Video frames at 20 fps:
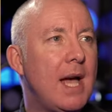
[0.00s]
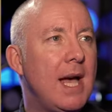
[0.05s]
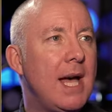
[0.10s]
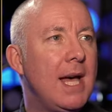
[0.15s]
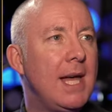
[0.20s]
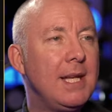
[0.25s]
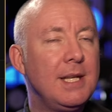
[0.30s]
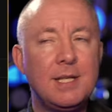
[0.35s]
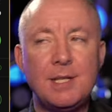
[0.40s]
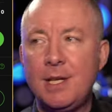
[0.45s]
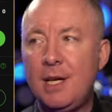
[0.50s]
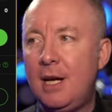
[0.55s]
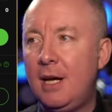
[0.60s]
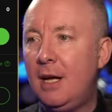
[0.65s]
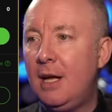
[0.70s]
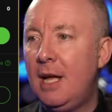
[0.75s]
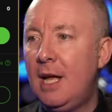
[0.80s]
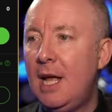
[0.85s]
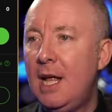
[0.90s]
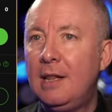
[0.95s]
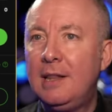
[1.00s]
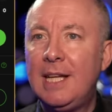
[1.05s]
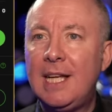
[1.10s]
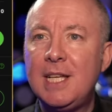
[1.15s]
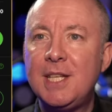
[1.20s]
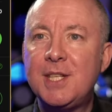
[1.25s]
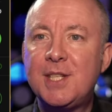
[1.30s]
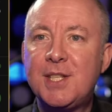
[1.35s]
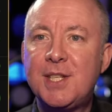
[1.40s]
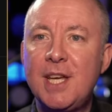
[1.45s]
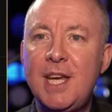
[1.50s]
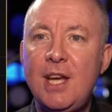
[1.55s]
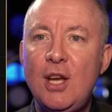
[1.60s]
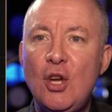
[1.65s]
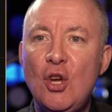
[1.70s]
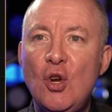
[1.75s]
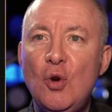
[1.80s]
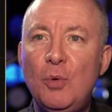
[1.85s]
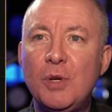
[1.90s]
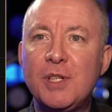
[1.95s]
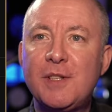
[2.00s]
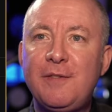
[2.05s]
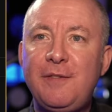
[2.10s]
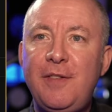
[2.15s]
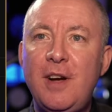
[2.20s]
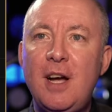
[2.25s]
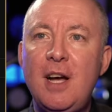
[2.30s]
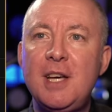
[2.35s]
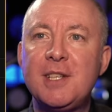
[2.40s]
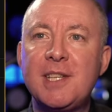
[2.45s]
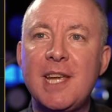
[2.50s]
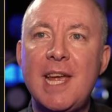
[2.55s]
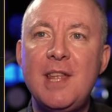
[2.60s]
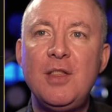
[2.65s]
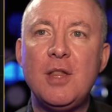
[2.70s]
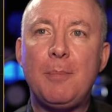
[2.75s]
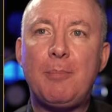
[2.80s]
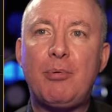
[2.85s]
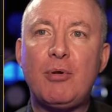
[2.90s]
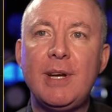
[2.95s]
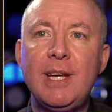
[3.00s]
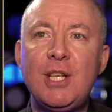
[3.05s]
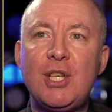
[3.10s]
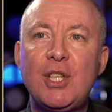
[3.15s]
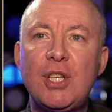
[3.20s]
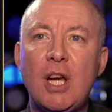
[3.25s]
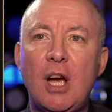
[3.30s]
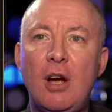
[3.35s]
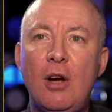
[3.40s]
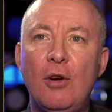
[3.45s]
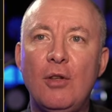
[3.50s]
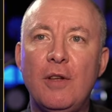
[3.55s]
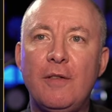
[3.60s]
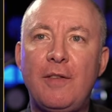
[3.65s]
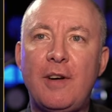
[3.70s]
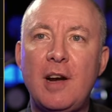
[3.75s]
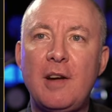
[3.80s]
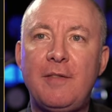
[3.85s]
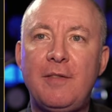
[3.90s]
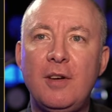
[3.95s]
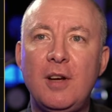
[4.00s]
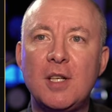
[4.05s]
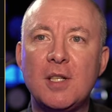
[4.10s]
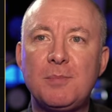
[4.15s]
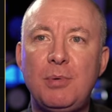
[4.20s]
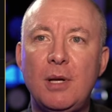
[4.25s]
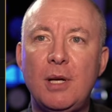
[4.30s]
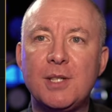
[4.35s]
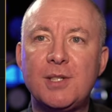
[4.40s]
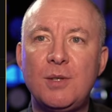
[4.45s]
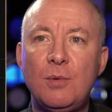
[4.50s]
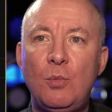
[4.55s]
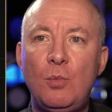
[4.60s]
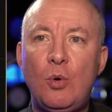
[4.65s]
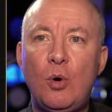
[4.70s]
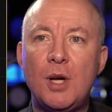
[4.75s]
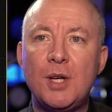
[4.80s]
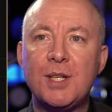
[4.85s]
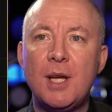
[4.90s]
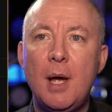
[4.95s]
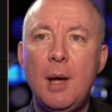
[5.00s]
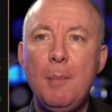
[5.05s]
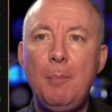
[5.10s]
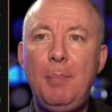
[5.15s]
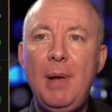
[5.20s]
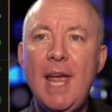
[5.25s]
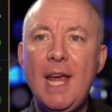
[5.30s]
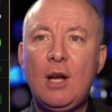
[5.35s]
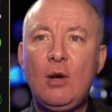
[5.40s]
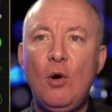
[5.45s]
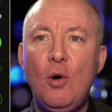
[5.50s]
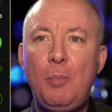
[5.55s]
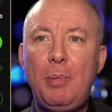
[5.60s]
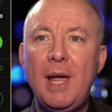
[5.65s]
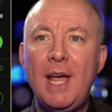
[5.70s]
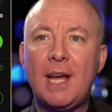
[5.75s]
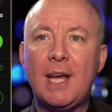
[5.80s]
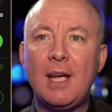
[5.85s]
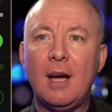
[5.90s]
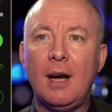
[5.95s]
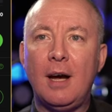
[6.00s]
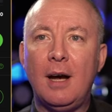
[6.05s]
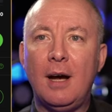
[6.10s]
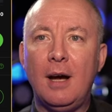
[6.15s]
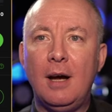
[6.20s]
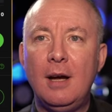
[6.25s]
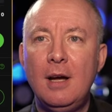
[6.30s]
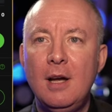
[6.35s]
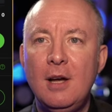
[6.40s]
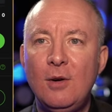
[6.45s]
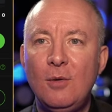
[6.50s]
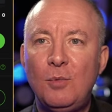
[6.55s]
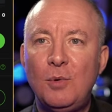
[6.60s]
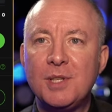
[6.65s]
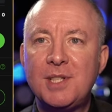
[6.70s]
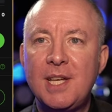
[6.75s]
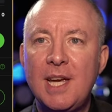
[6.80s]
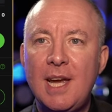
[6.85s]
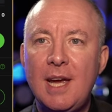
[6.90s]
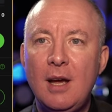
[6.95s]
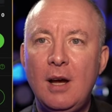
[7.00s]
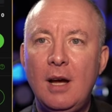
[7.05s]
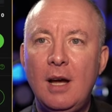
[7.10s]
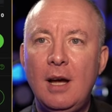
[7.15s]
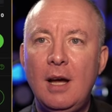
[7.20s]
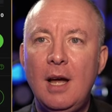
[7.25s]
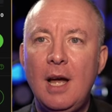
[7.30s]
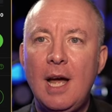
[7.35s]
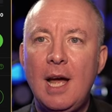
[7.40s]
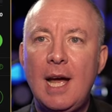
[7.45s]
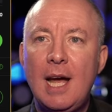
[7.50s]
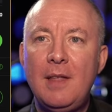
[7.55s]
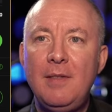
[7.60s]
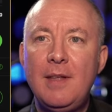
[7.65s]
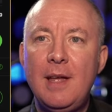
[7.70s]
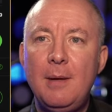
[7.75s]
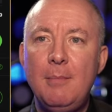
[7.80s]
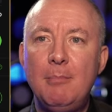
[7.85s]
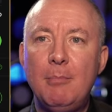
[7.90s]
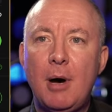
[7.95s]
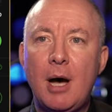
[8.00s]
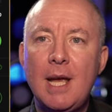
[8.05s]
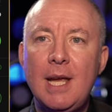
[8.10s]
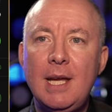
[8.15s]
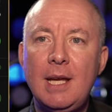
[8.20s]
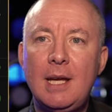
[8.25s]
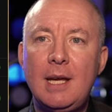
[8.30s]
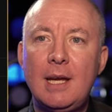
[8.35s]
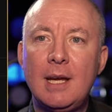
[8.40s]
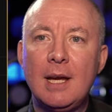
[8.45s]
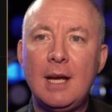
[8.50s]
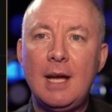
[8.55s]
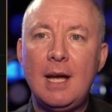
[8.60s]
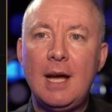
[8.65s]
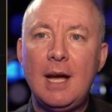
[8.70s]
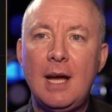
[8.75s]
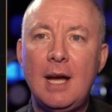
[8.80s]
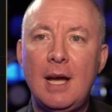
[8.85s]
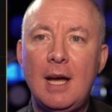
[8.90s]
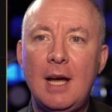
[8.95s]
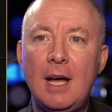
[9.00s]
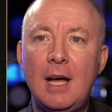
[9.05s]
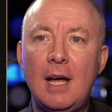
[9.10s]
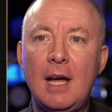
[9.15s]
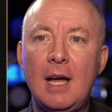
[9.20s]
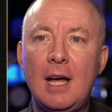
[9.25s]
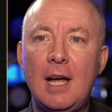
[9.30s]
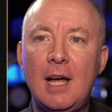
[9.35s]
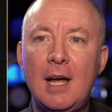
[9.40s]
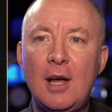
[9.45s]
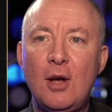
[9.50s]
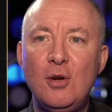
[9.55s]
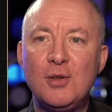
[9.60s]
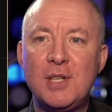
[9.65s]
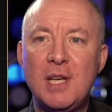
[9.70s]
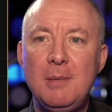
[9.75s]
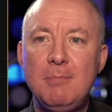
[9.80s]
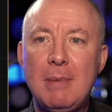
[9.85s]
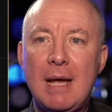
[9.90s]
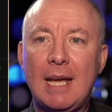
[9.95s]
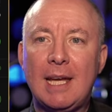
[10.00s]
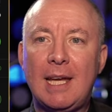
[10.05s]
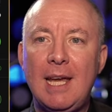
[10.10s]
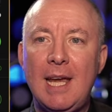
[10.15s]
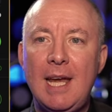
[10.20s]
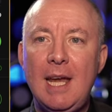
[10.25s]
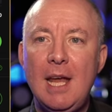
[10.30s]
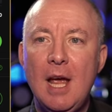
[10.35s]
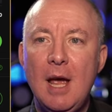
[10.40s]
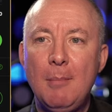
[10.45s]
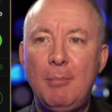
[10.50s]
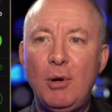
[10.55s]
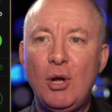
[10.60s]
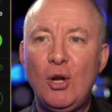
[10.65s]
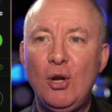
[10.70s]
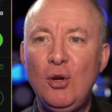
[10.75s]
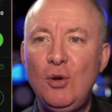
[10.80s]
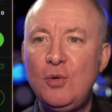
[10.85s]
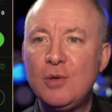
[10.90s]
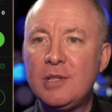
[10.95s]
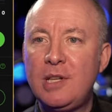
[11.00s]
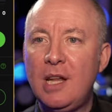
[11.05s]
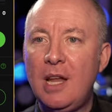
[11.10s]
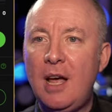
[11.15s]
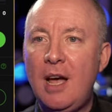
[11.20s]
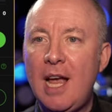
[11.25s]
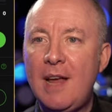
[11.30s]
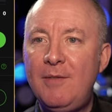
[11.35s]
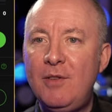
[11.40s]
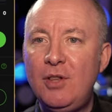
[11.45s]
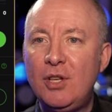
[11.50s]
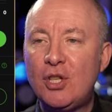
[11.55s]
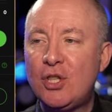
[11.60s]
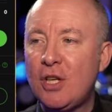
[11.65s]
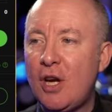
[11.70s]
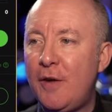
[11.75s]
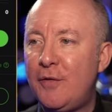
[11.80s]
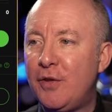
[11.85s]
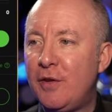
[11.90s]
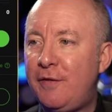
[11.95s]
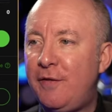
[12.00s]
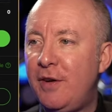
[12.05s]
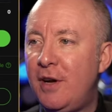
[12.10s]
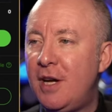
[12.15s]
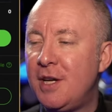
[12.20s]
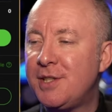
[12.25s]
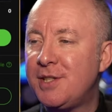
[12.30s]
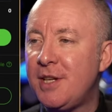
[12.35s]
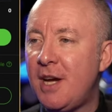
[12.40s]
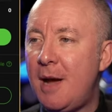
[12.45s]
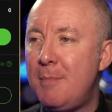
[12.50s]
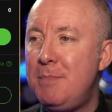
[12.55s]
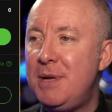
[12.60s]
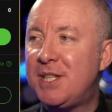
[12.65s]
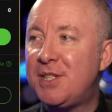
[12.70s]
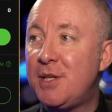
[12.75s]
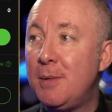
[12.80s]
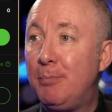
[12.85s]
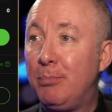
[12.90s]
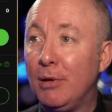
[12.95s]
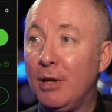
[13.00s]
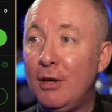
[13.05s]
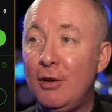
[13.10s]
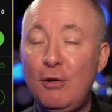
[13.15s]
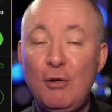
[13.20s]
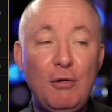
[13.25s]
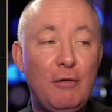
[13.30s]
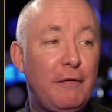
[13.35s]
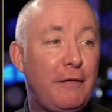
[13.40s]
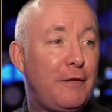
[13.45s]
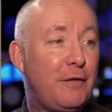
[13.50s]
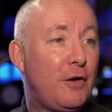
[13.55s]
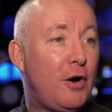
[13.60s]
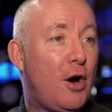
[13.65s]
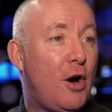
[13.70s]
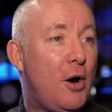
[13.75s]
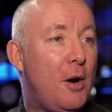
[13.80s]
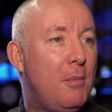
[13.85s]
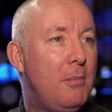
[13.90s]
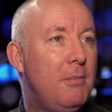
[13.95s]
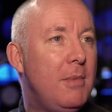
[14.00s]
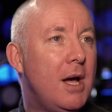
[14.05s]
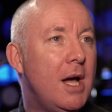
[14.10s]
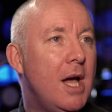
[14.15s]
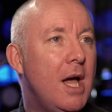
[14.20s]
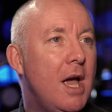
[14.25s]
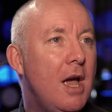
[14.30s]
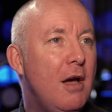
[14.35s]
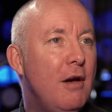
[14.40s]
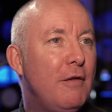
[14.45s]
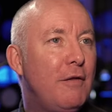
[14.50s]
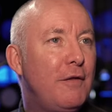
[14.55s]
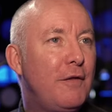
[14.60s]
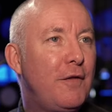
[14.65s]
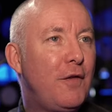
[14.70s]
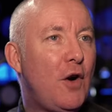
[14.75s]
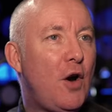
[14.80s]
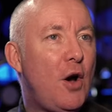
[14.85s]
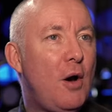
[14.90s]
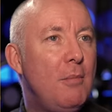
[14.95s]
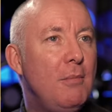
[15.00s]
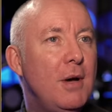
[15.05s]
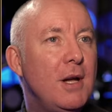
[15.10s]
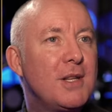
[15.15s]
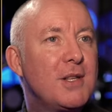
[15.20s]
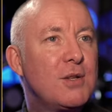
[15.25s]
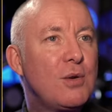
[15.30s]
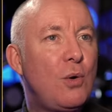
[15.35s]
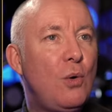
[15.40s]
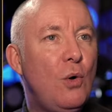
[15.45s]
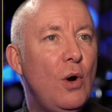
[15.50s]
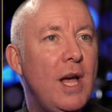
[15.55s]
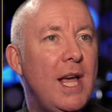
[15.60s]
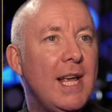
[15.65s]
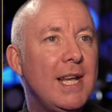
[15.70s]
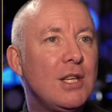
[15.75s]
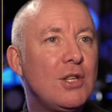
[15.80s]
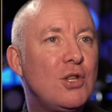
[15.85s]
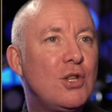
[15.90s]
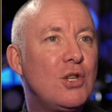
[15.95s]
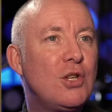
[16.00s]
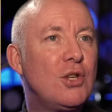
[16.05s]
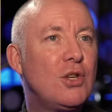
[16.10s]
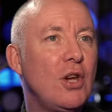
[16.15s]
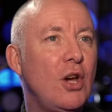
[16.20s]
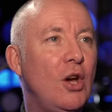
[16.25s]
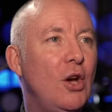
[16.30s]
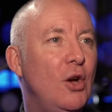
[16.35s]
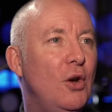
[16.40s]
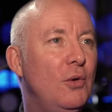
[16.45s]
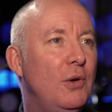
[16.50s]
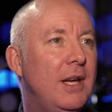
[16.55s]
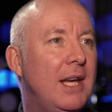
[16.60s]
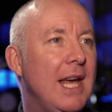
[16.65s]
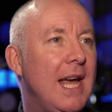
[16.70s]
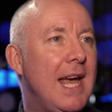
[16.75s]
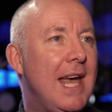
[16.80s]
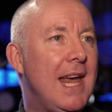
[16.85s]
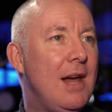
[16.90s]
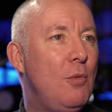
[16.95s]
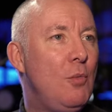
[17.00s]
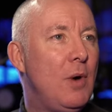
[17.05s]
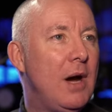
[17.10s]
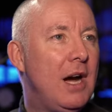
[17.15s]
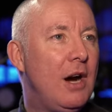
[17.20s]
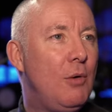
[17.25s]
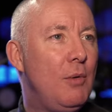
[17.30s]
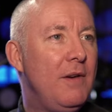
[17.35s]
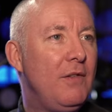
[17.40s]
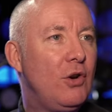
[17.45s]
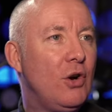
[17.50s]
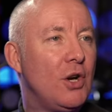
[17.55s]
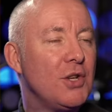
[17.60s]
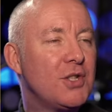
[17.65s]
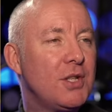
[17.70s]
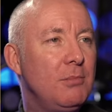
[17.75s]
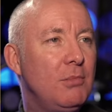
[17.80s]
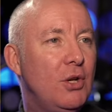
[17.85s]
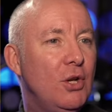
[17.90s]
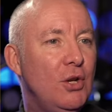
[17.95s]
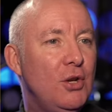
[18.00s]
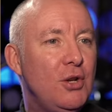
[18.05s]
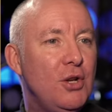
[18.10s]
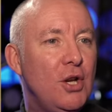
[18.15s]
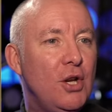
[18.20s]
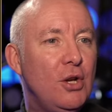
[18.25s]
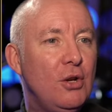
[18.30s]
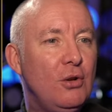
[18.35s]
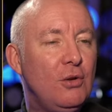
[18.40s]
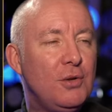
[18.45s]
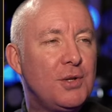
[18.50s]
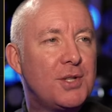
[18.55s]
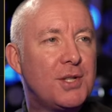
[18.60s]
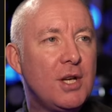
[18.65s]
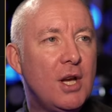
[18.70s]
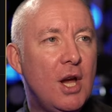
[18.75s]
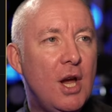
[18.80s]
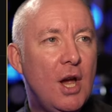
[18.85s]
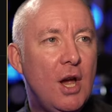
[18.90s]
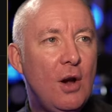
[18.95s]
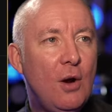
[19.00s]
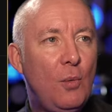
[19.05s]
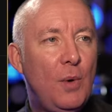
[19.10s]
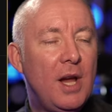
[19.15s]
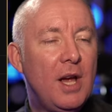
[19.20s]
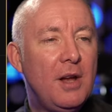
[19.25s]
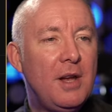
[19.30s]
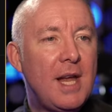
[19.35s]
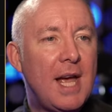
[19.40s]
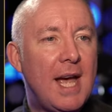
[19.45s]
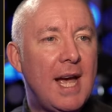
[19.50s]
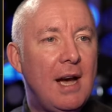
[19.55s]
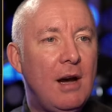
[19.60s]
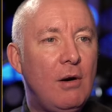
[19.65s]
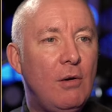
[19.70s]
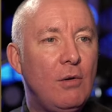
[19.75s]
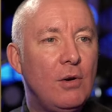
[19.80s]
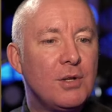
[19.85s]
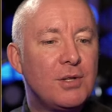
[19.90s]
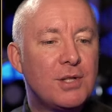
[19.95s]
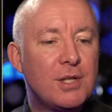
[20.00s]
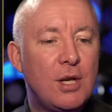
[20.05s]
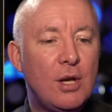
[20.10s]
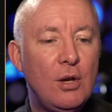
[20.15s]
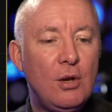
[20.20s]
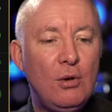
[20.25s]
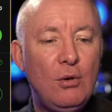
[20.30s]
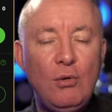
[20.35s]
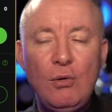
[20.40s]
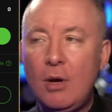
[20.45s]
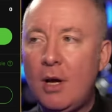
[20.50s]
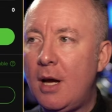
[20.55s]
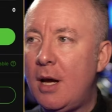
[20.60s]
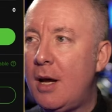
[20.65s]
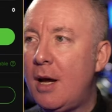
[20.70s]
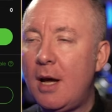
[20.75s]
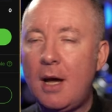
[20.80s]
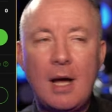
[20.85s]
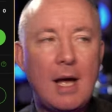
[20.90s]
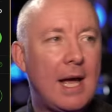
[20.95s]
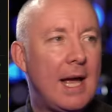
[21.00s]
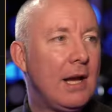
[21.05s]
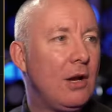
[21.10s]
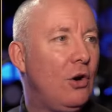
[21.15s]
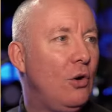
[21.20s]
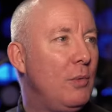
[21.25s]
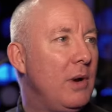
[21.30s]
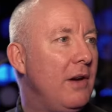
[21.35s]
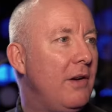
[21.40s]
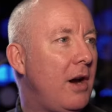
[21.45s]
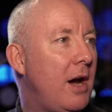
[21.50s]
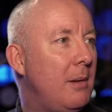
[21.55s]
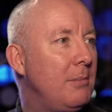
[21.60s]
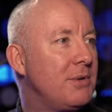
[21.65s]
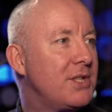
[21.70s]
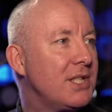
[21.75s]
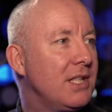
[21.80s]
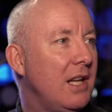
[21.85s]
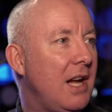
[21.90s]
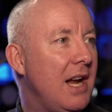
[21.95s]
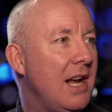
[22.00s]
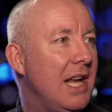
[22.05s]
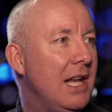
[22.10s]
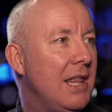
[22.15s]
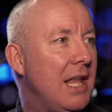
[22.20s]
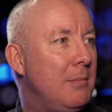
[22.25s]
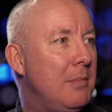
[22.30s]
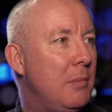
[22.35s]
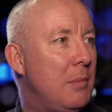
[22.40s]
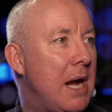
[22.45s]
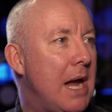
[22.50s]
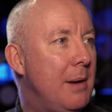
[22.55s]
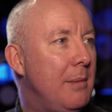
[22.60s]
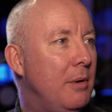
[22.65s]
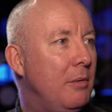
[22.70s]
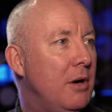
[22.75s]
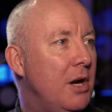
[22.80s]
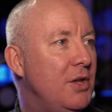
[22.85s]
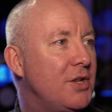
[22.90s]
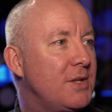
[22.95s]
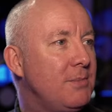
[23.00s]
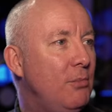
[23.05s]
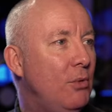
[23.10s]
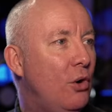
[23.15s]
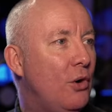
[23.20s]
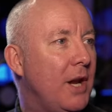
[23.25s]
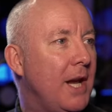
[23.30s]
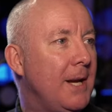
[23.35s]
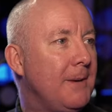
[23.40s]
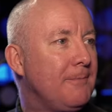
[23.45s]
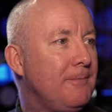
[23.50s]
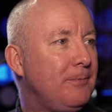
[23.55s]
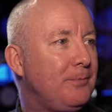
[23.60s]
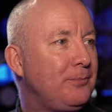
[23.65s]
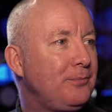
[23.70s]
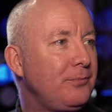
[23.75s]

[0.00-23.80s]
And uh, let's see who was first in the pre-show. The very first person was Pickle Picker was here, and then Mike uh, uh, But who's live in the show for the first time? Mr. Blue from from Twitch. Okay, well we've got some good news. We are now two. Hang on, we're up slightly than where we were this morning.